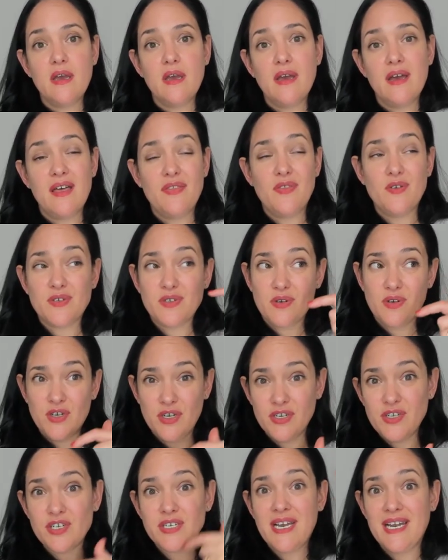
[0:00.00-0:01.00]
And there's a
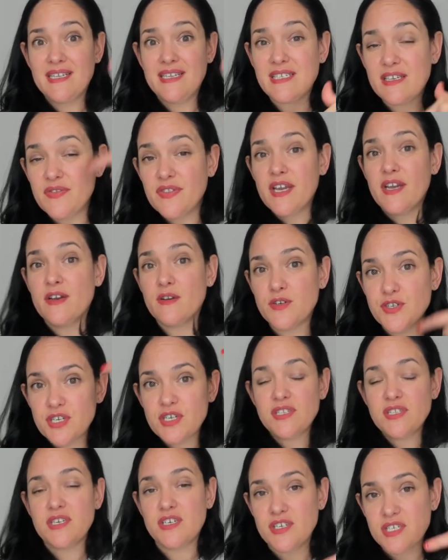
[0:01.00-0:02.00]
good chance that they
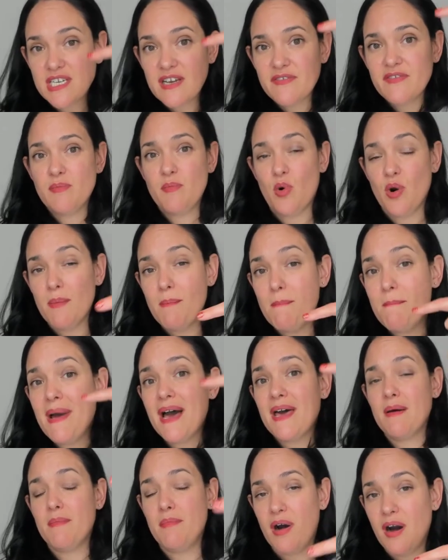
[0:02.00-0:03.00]
just have a more
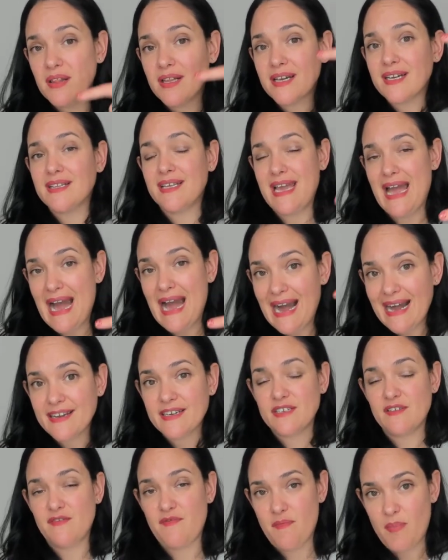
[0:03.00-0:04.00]
metabolically
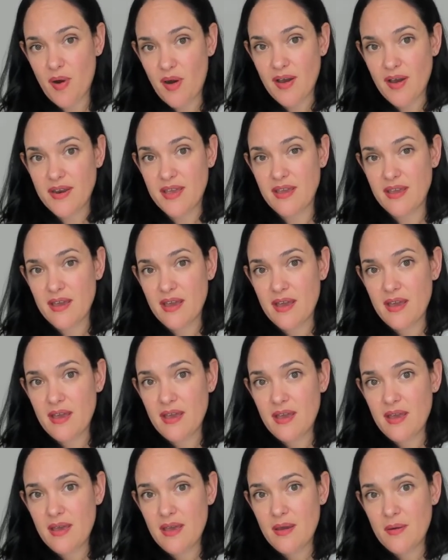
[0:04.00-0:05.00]
active body,
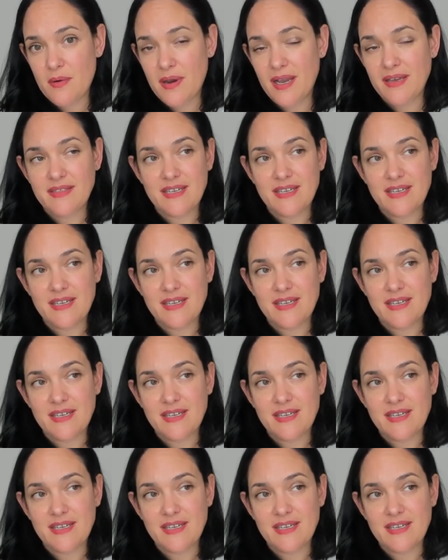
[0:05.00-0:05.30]
right?